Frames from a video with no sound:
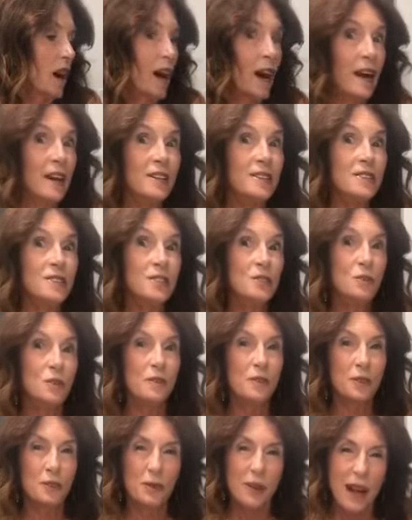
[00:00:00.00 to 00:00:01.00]
I
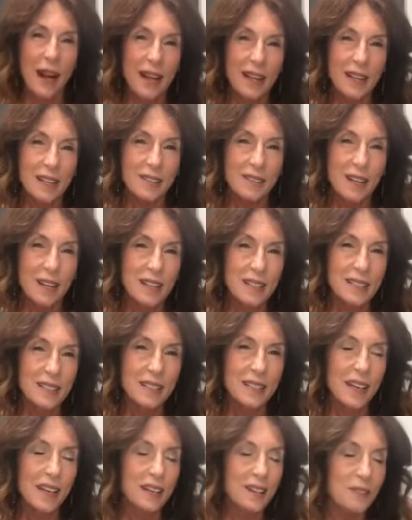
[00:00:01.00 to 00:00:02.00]
do a variety of nuts.
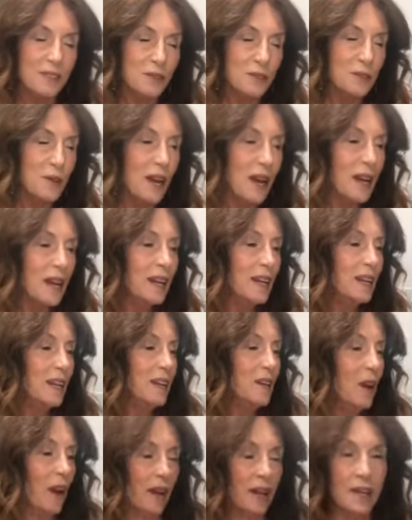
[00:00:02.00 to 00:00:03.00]
I like a
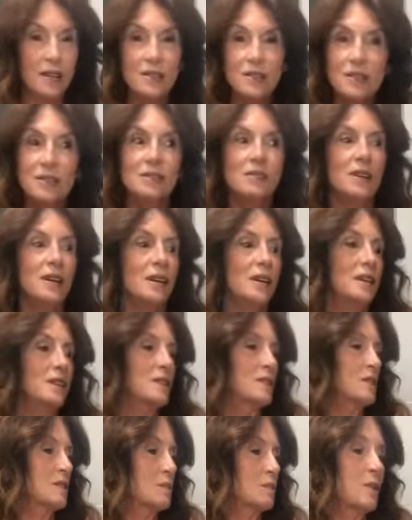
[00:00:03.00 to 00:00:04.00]
variety.
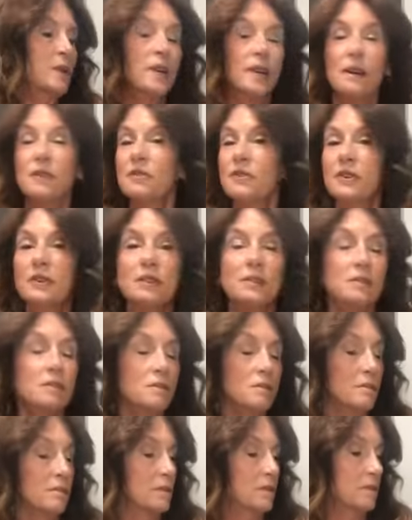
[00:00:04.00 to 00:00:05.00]
Hazelnuts,
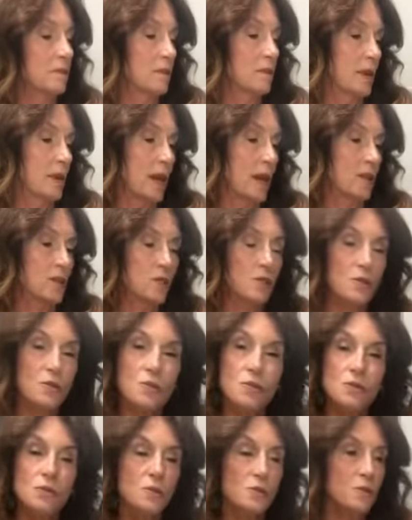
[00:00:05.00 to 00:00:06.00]
whatever.
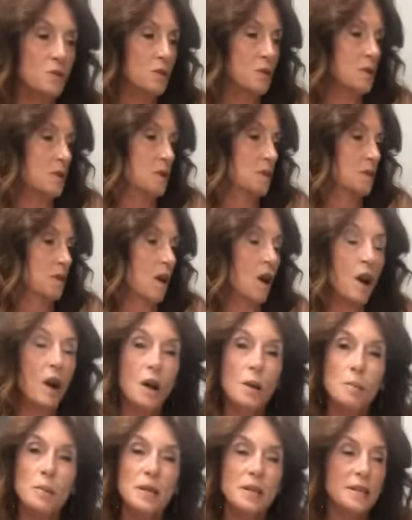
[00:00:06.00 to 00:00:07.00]
Cashews,
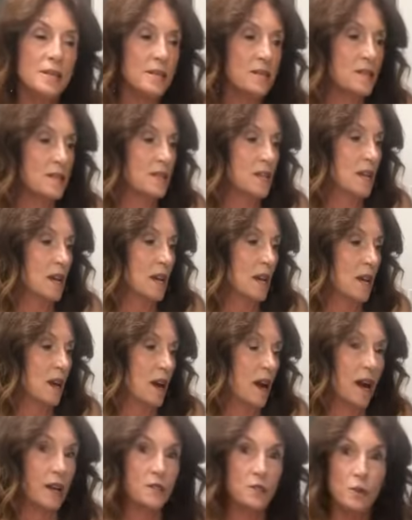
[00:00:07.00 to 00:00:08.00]
almonds.
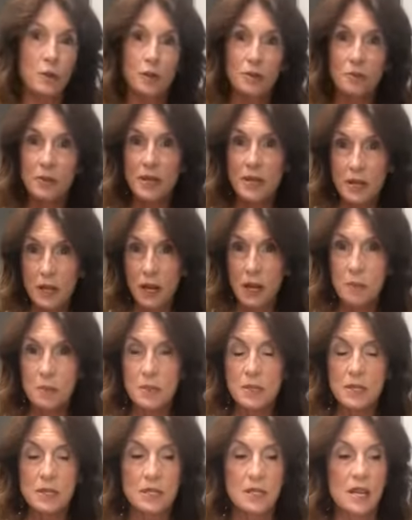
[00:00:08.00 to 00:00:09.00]
I do 3
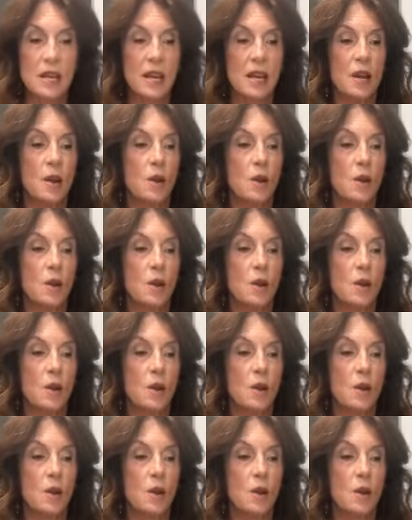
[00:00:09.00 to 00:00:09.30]
cups.